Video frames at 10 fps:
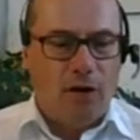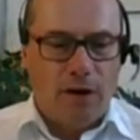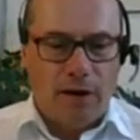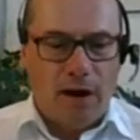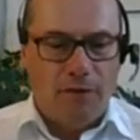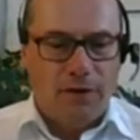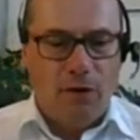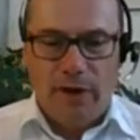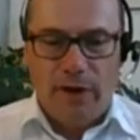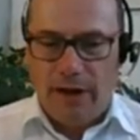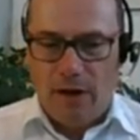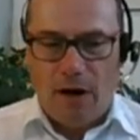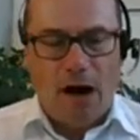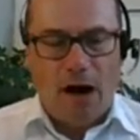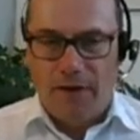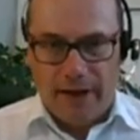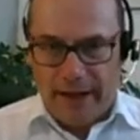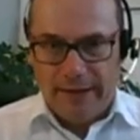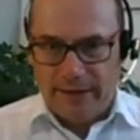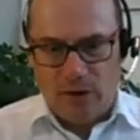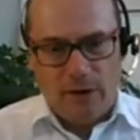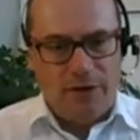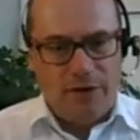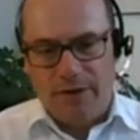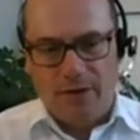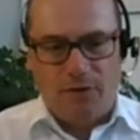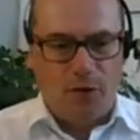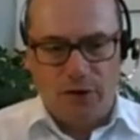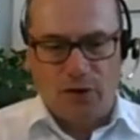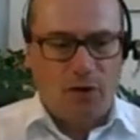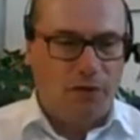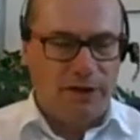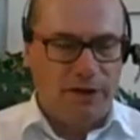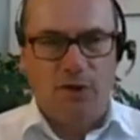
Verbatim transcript: after only a half a year. So I think the first office